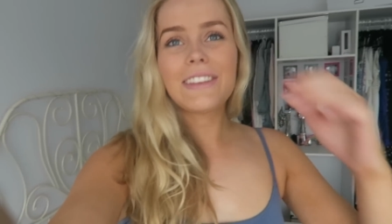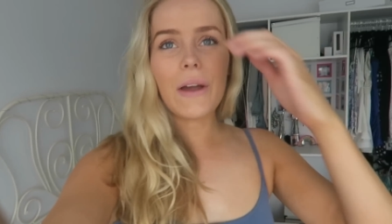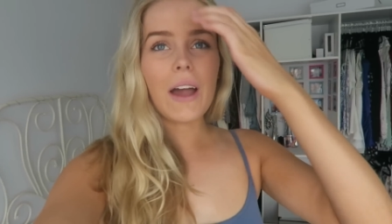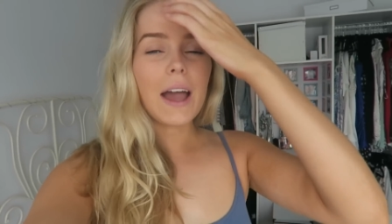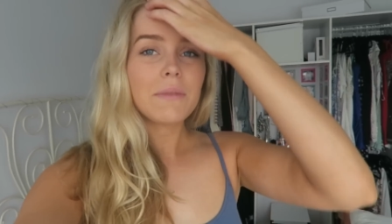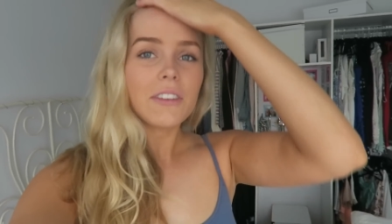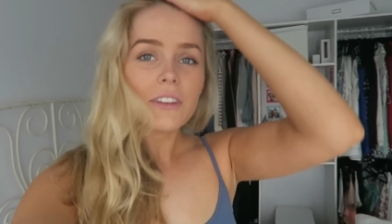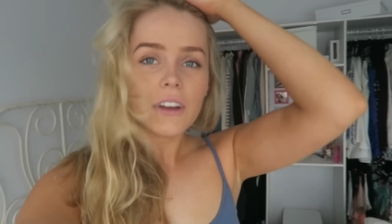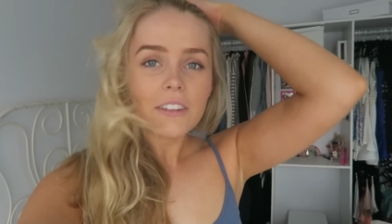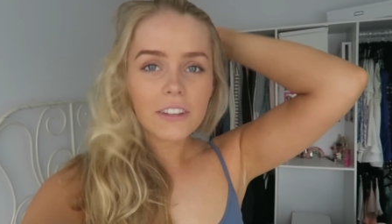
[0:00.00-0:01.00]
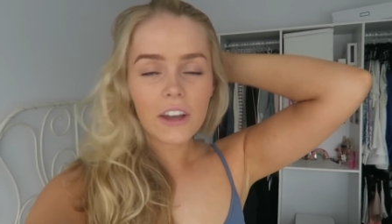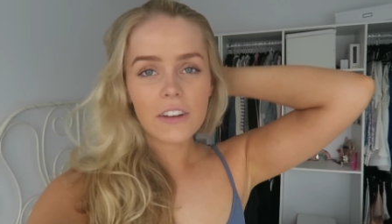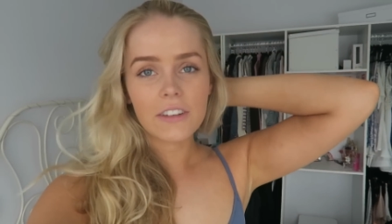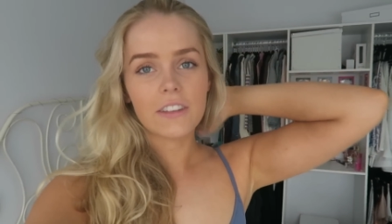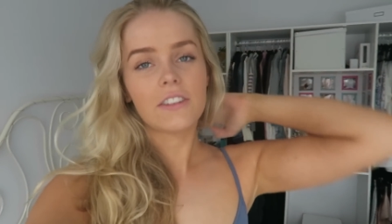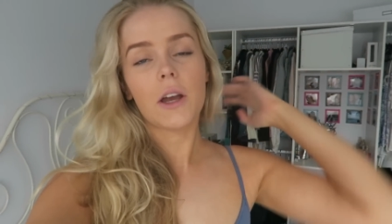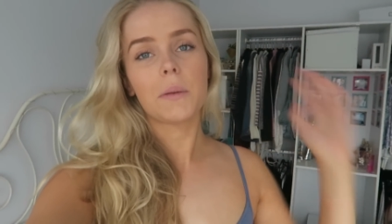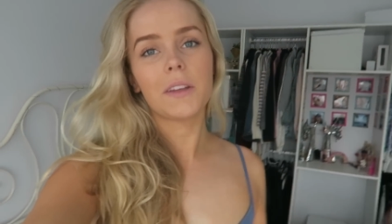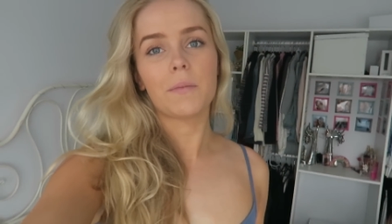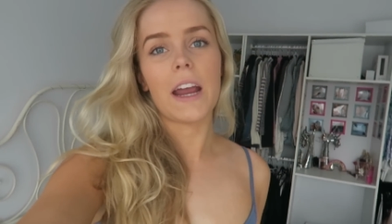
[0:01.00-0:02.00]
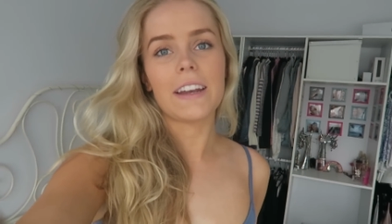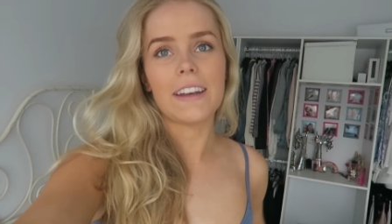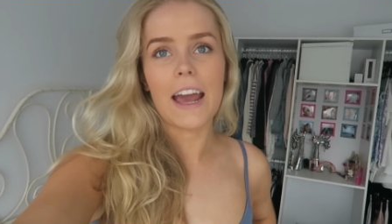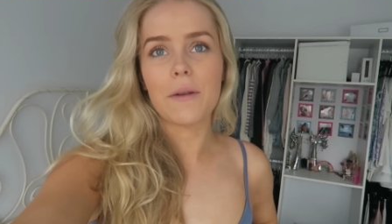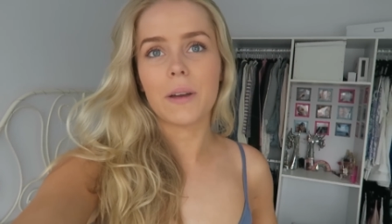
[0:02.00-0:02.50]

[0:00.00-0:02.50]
So I'm just going to go to the shops with Brayden now,